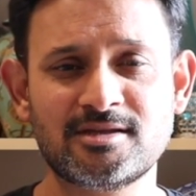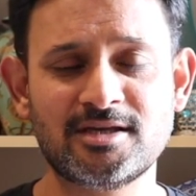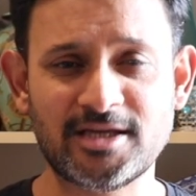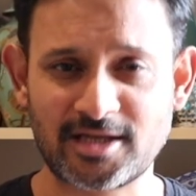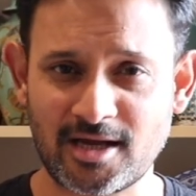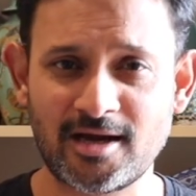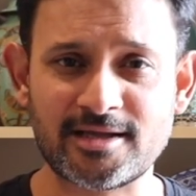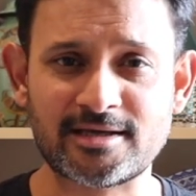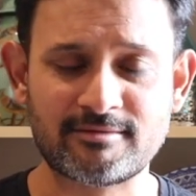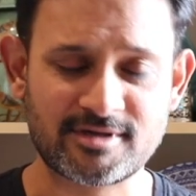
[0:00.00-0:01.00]
in a
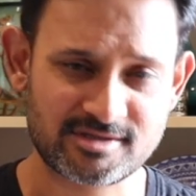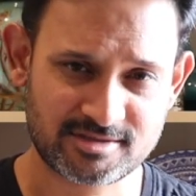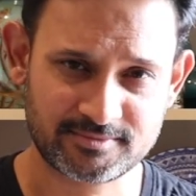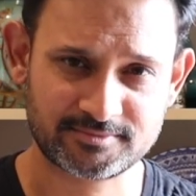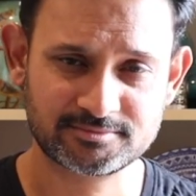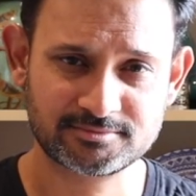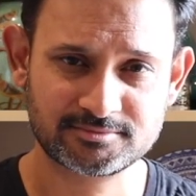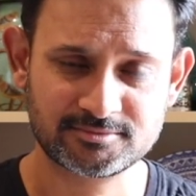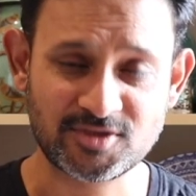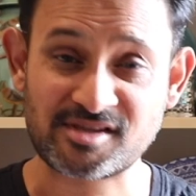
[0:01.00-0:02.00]
cardiac arrest.
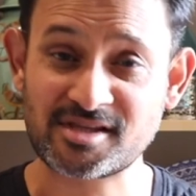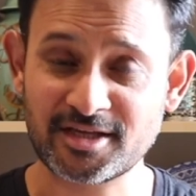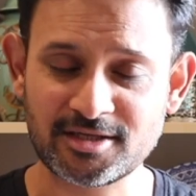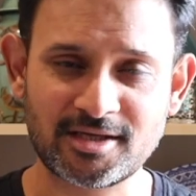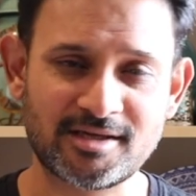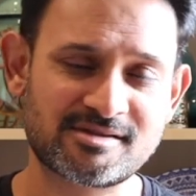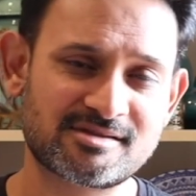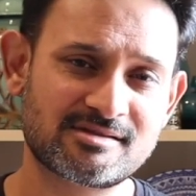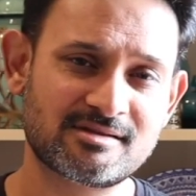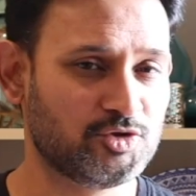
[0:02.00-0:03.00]
The second case,